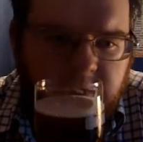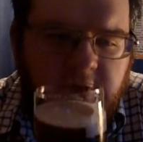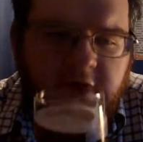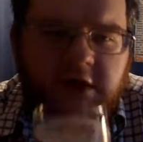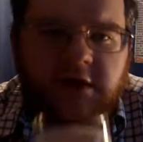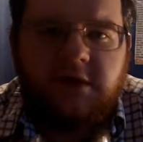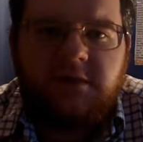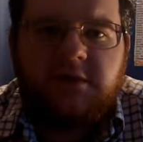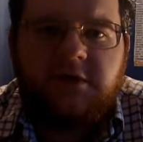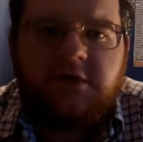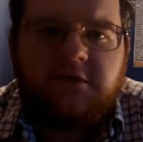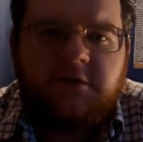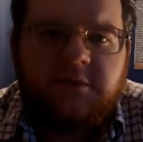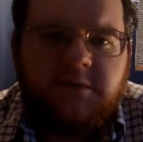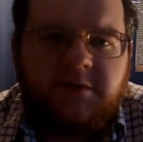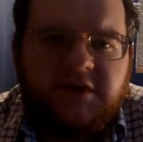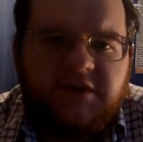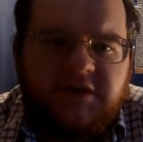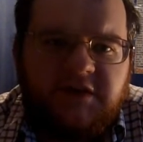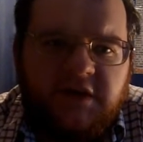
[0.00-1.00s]
You get a bit of a
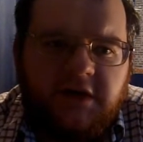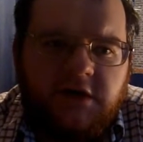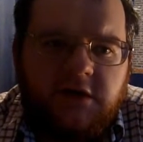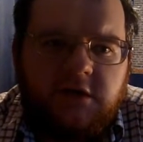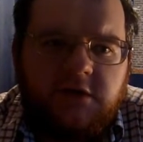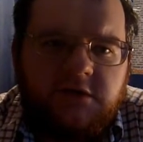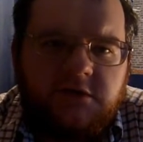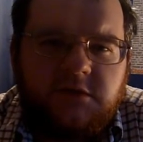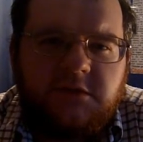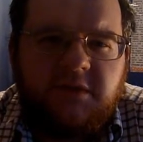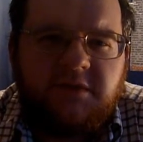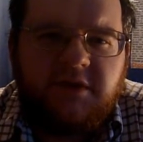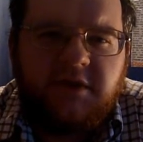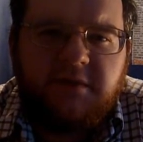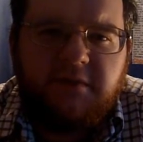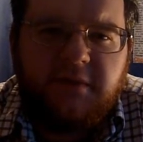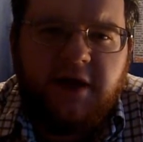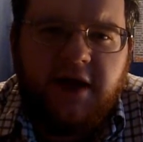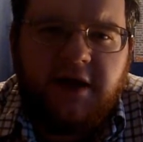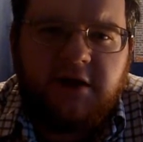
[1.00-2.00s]
biscuit and also maybe
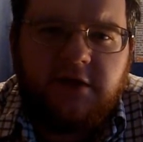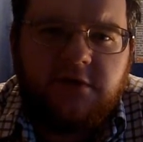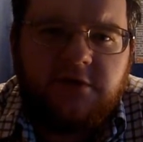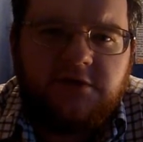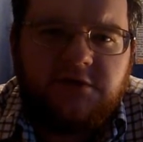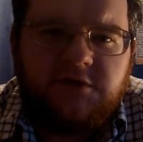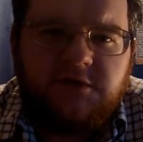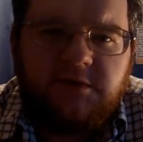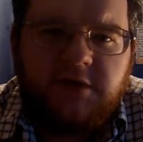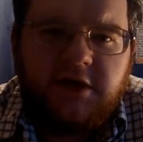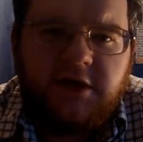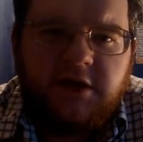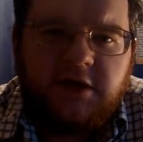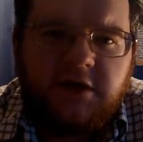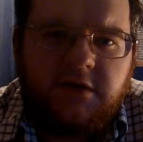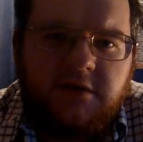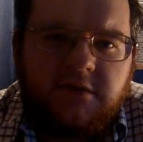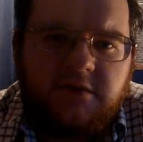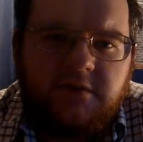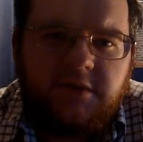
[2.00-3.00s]
a mango
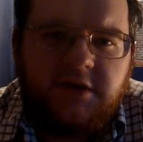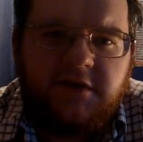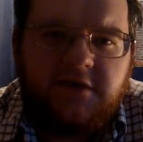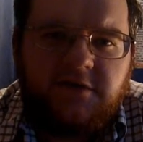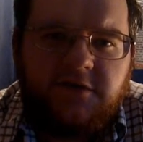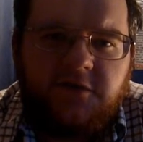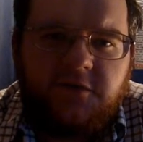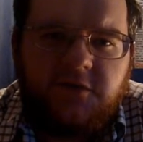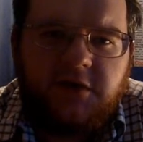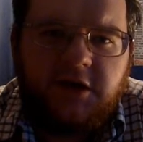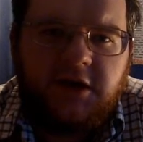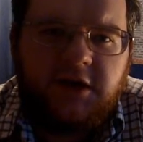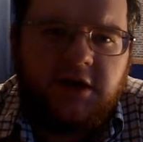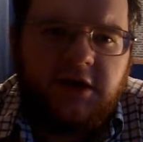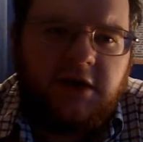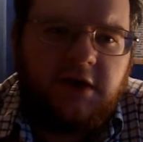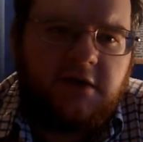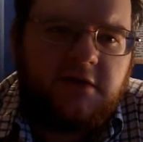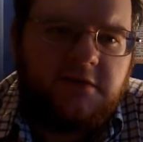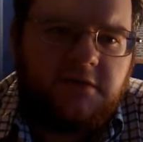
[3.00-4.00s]
smell. Big fruity,
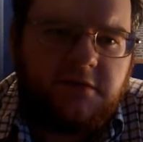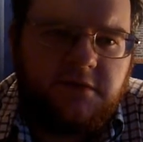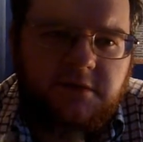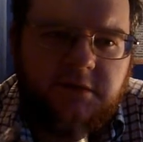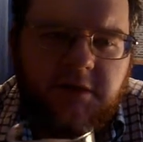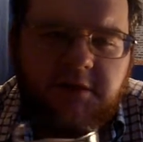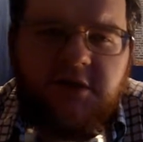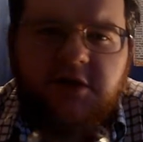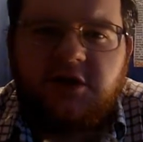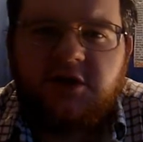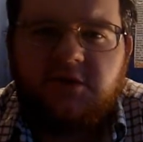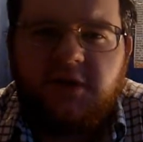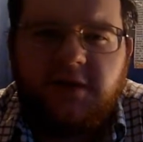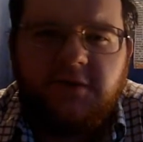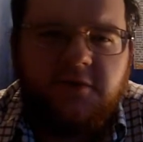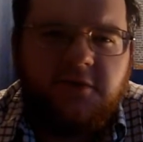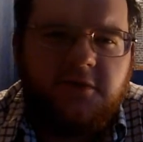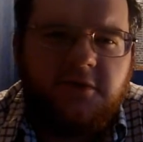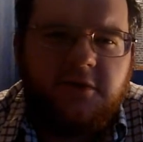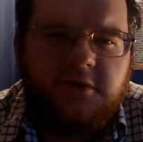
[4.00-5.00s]
kind of, maybe a
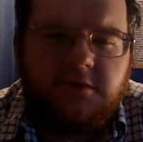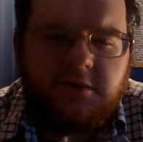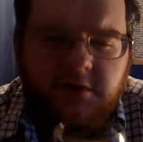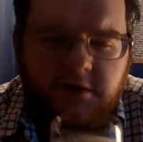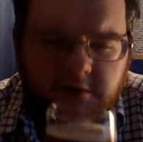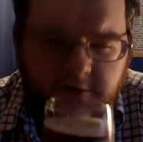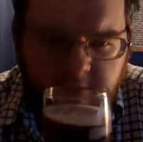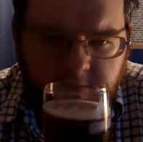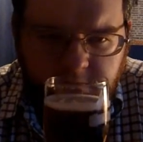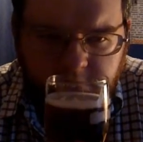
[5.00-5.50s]
grapefruit as well.